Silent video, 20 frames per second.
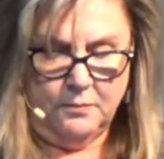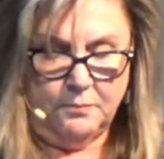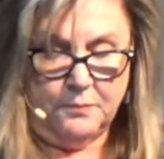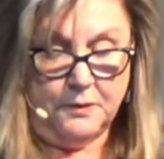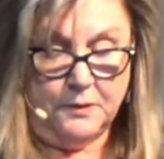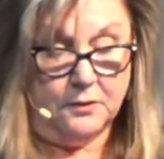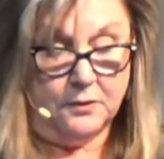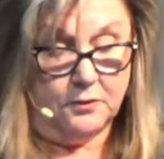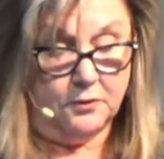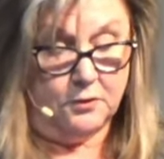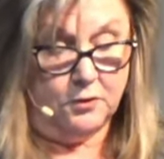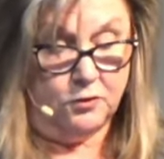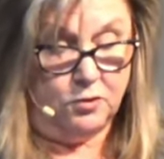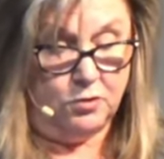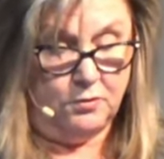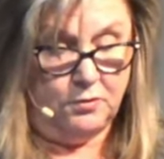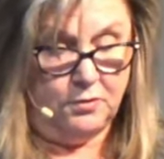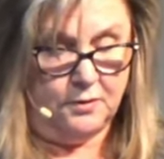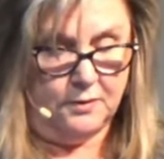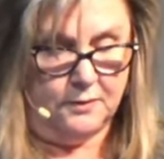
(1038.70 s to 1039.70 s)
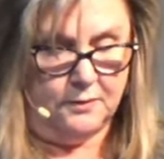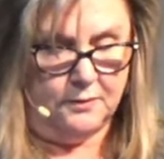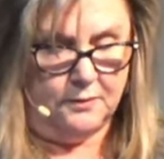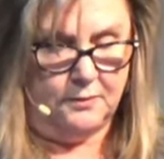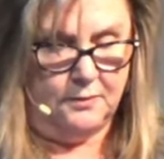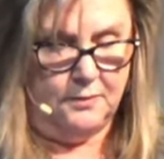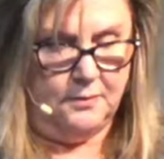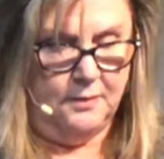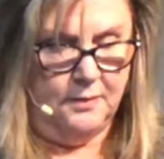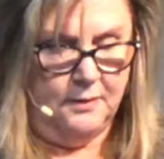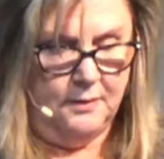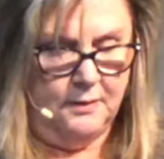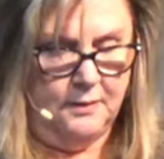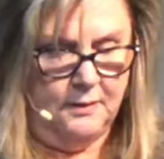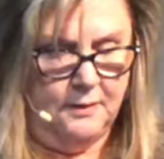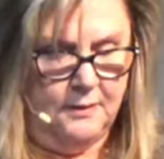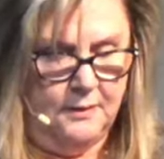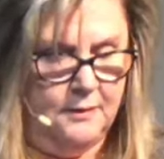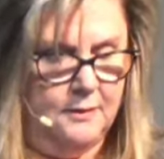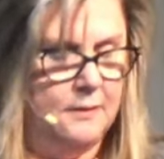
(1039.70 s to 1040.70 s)
Because the truth is,
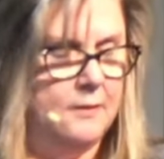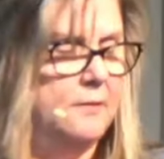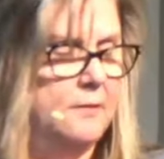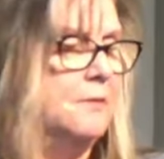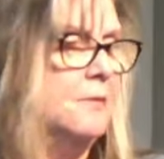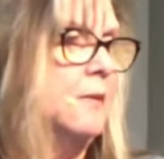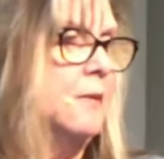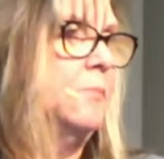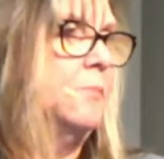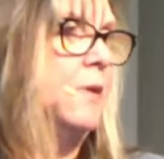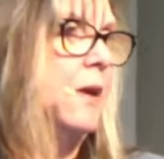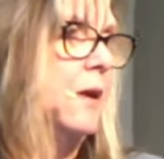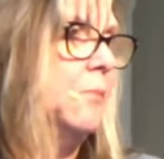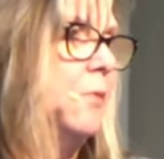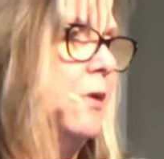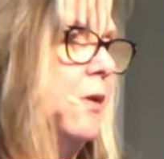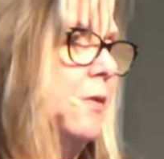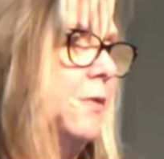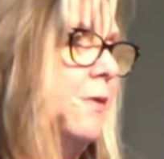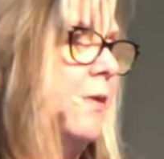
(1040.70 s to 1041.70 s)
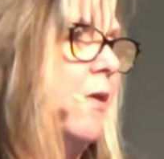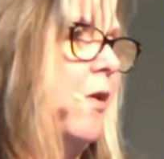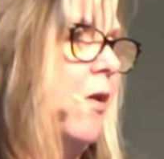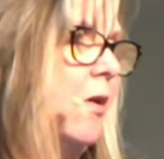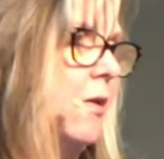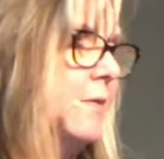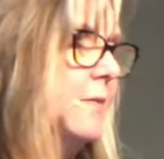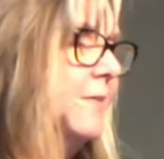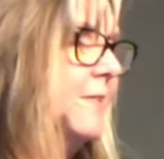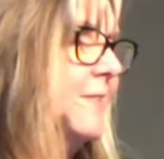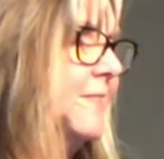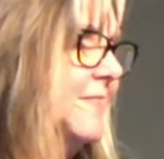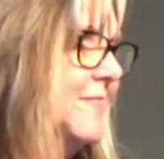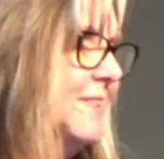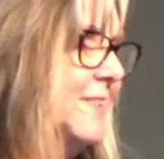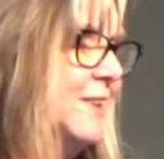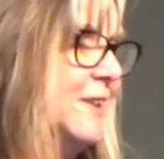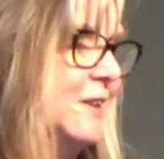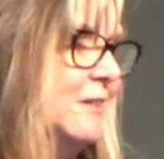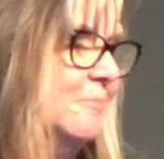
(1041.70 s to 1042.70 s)
it's sometimes hard to
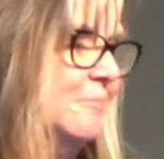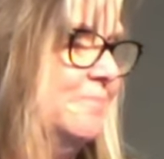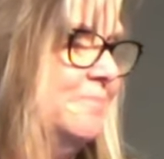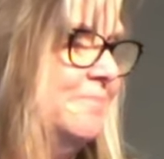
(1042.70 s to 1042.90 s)
see.